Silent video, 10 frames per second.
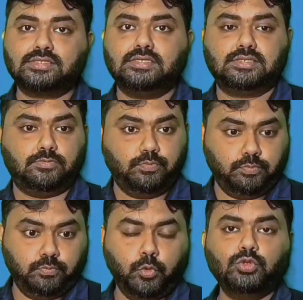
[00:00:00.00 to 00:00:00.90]
you can
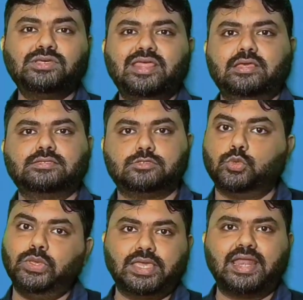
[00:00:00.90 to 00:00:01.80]
say, sir, both are
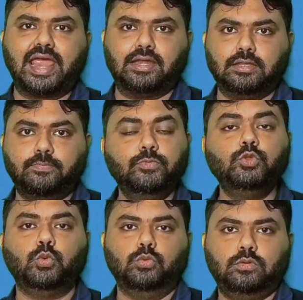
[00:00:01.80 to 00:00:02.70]
x, so we can
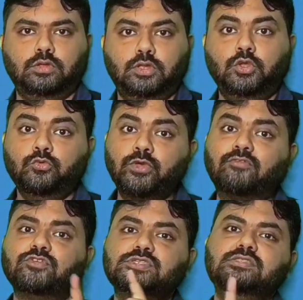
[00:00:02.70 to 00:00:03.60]
add. No,
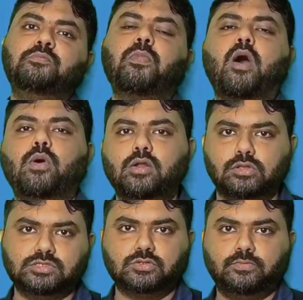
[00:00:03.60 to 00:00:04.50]
we have to see the
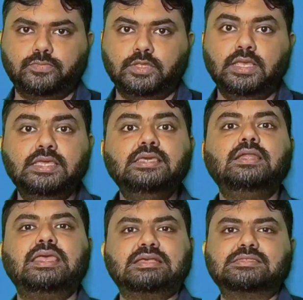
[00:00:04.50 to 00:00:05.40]
power also.
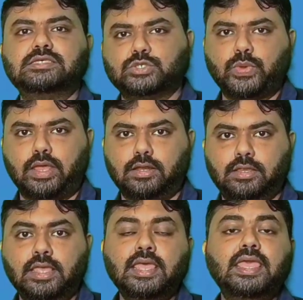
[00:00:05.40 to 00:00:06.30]
Here x
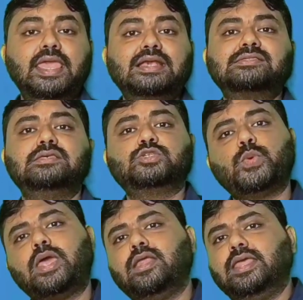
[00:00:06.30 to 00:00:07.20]
square
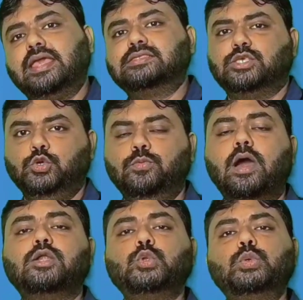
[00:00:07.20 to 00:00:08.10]
and
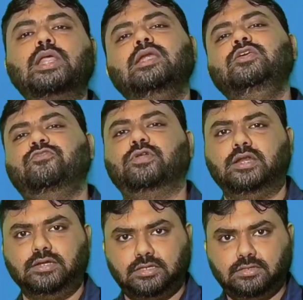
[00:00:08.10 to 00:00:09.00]
x cube are totally
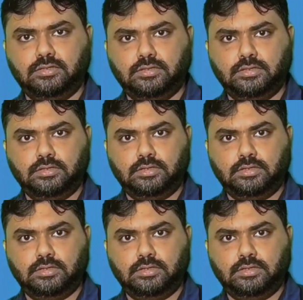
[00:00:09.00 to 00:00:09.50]
different.